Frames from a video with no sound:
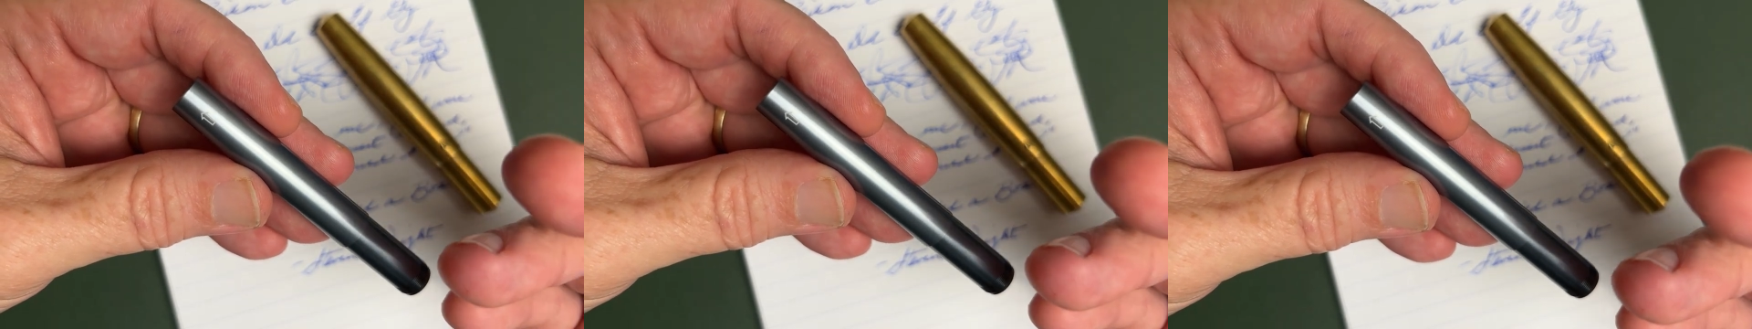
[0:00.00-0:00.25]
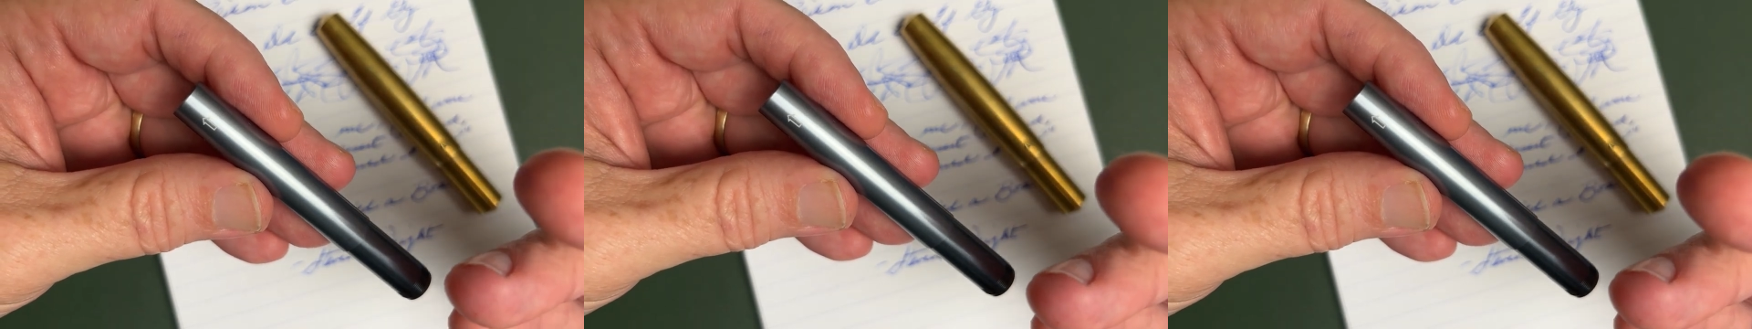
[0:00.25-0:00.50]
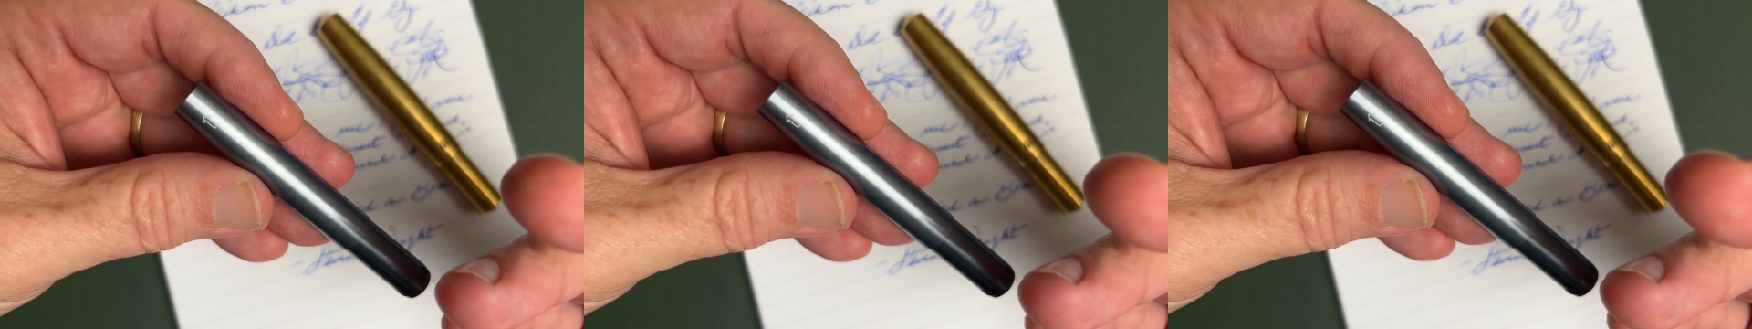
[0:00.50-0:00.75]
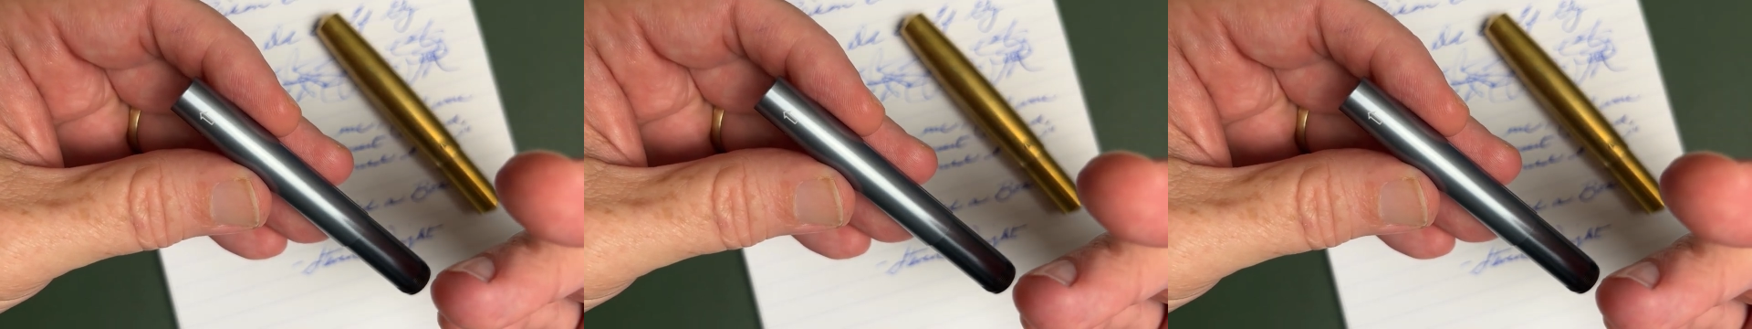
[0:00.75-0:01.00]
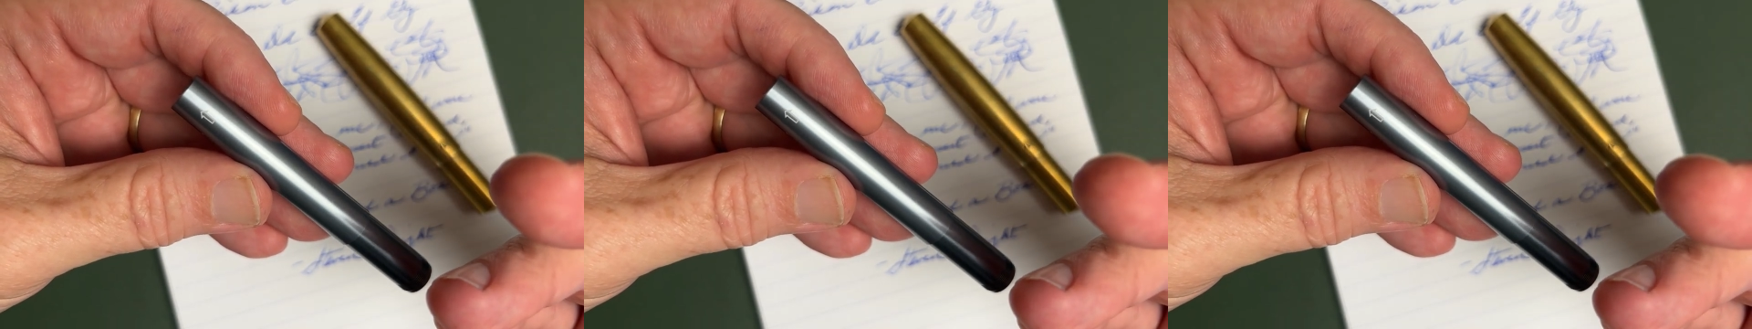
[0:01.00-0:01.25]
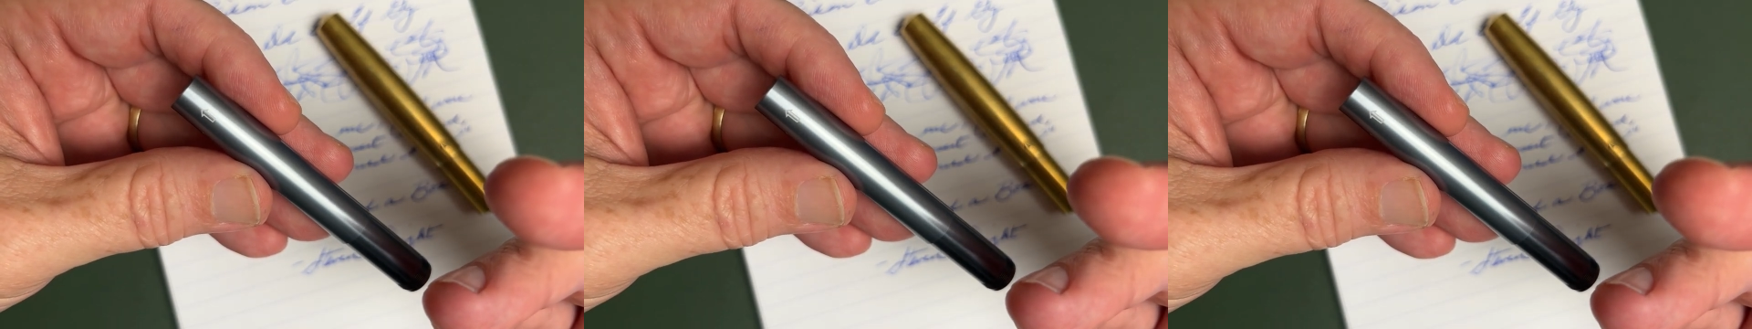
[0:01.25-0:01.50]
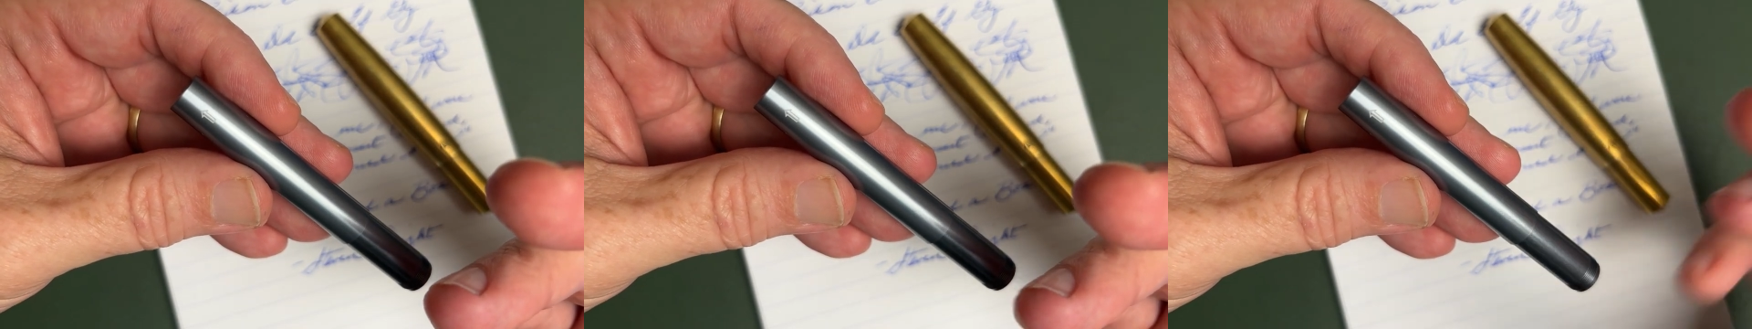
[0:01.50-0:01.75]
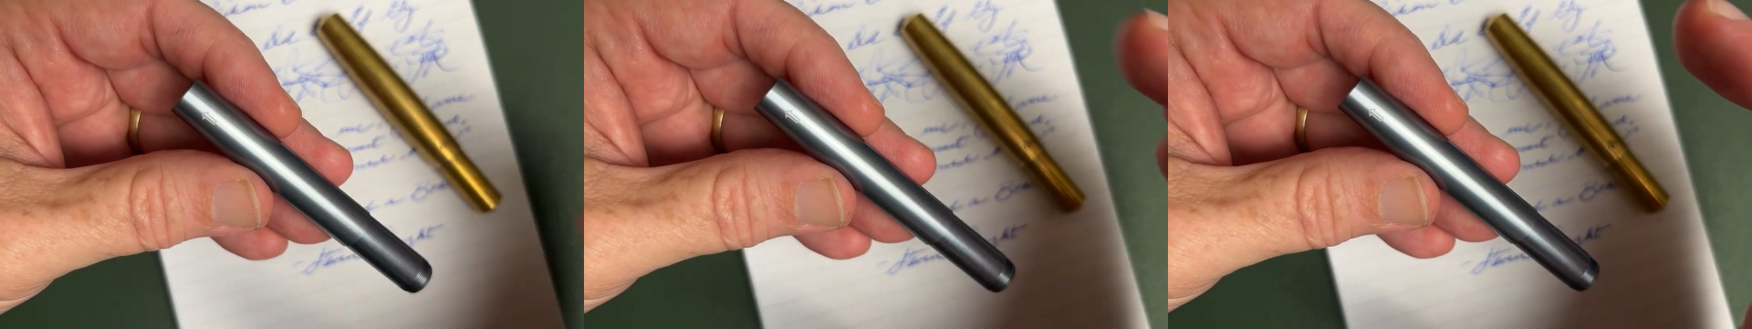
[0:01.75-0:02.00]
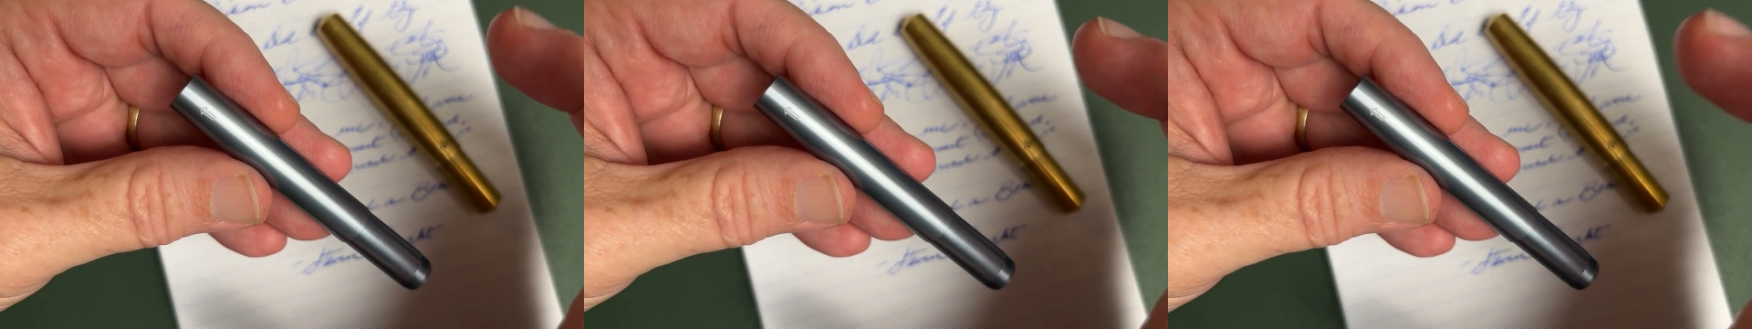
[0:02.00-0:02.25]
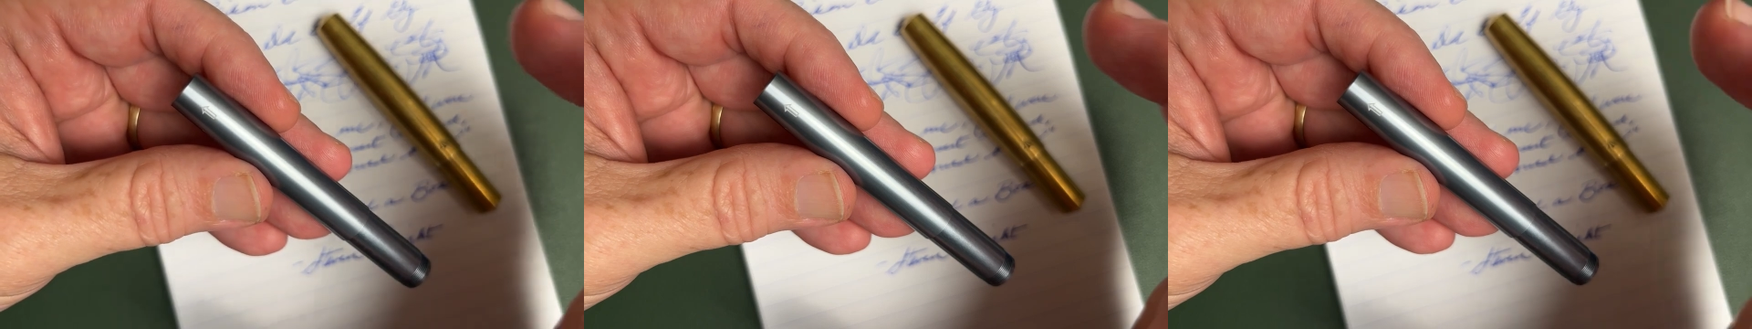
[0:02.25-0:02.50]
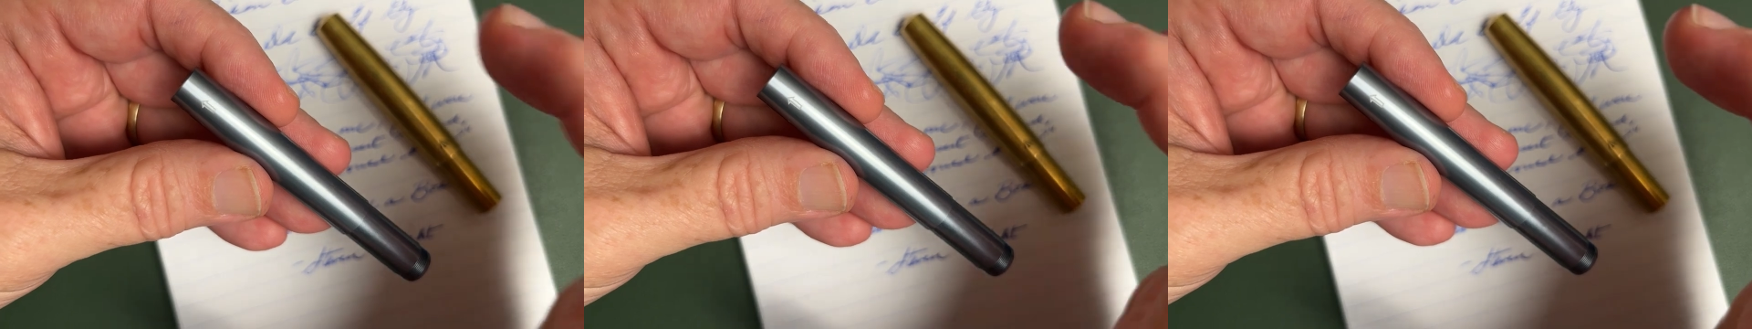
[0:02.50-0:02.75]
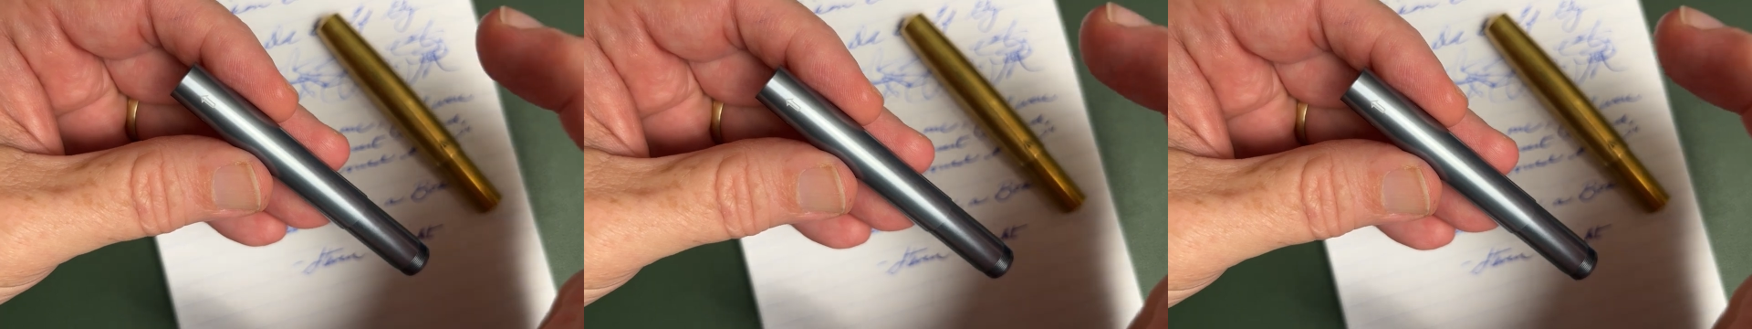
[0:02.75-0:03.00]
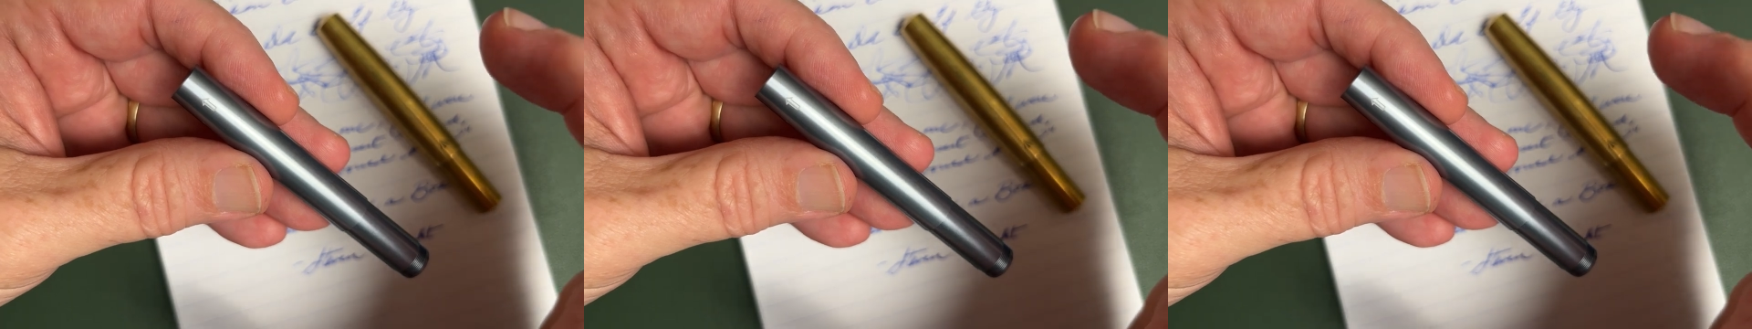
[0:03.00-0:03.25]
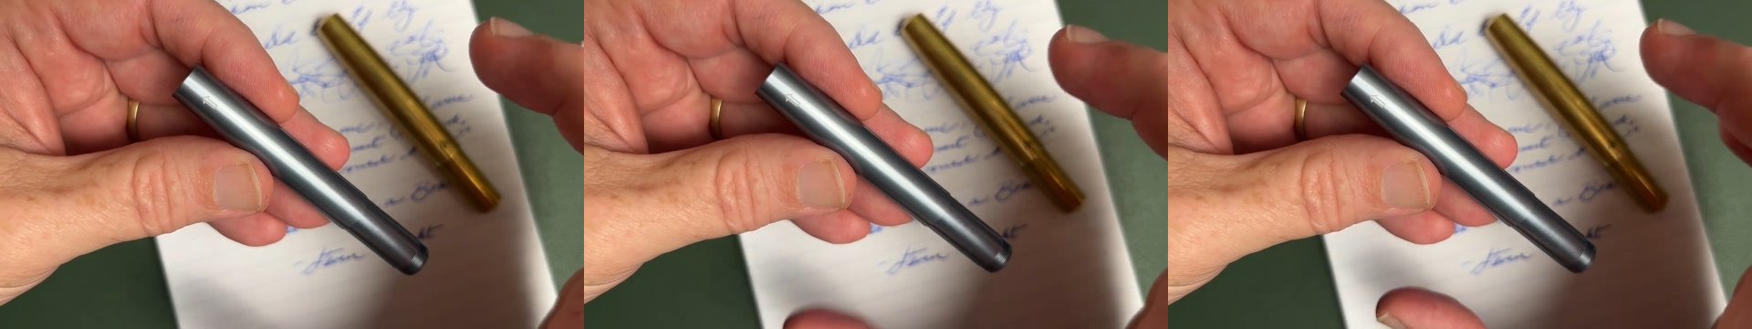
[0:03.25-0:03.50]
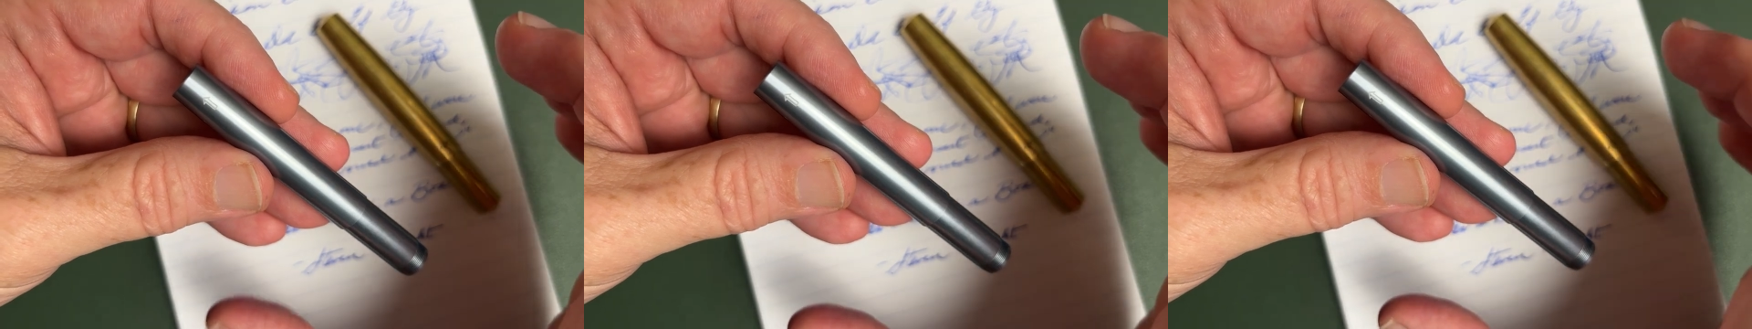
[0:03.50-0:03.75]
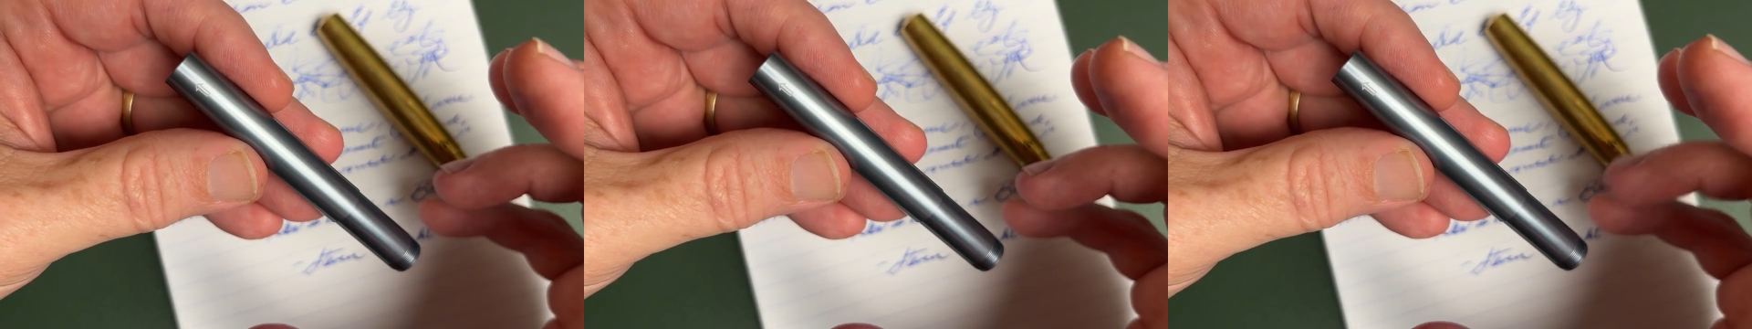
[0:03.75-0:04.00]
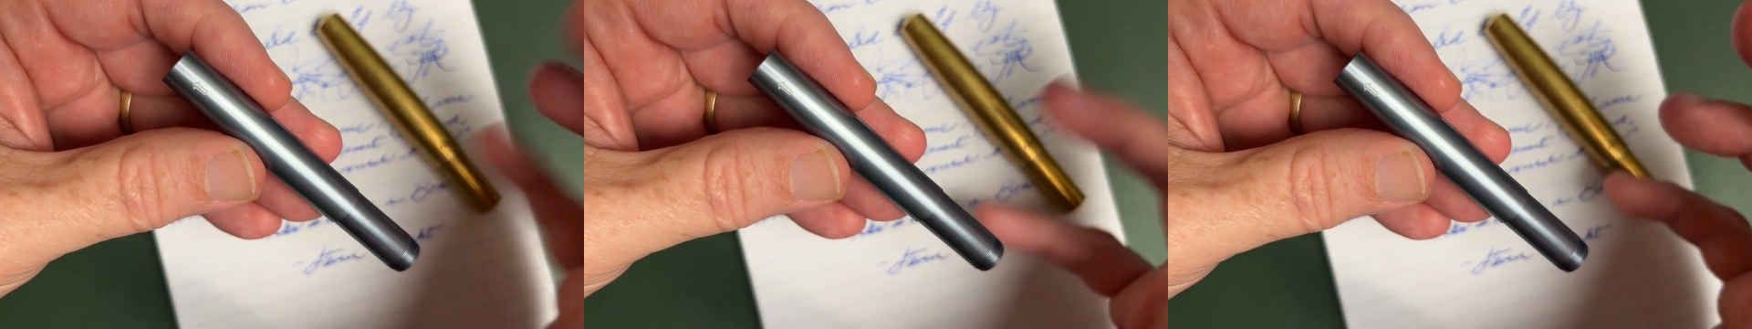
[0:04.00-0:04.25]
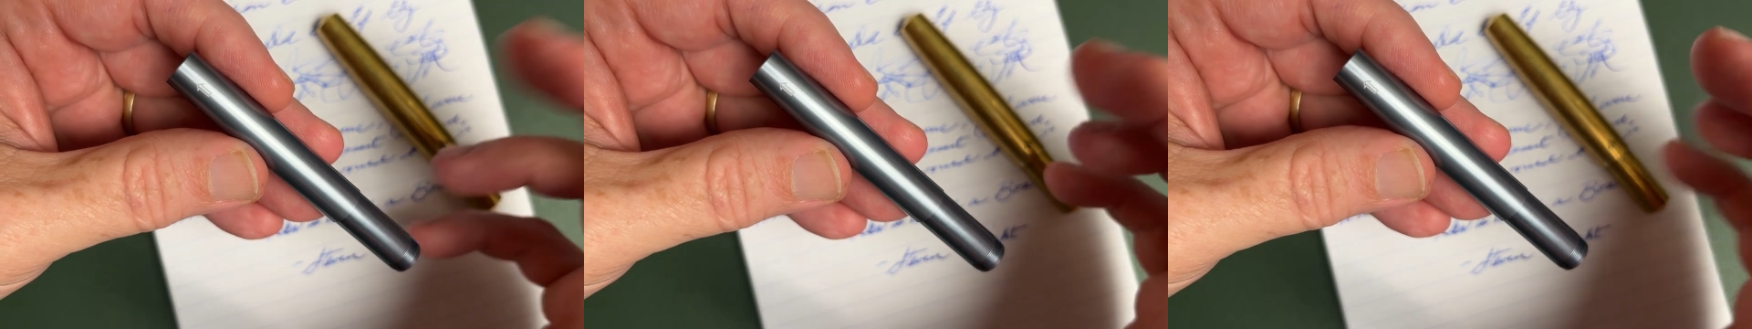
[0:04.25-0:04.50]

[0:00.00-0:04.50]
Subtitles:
Nobody's mouth can be seen.